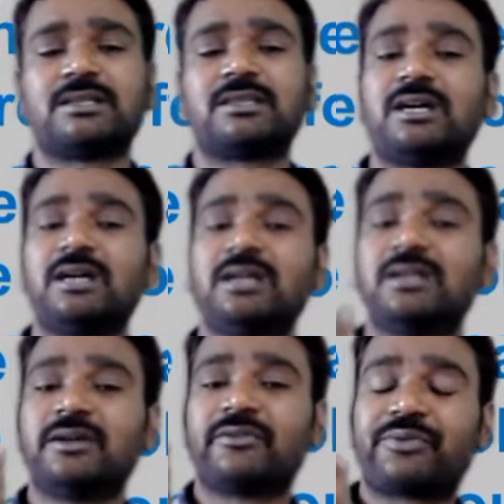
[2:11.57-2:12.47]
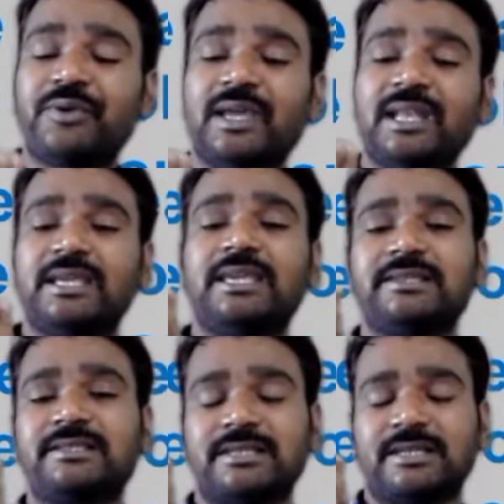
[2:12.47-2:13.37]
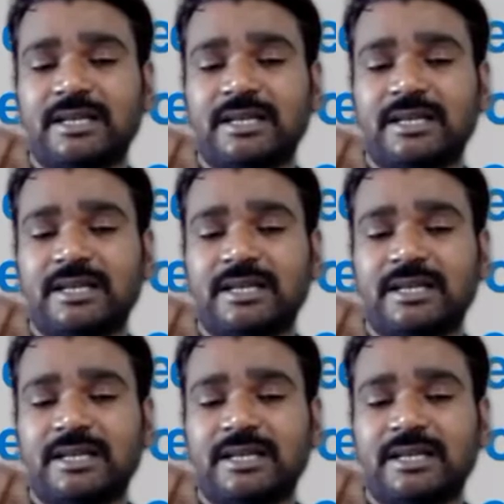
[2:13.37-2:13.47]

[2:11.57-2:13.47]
the fuel is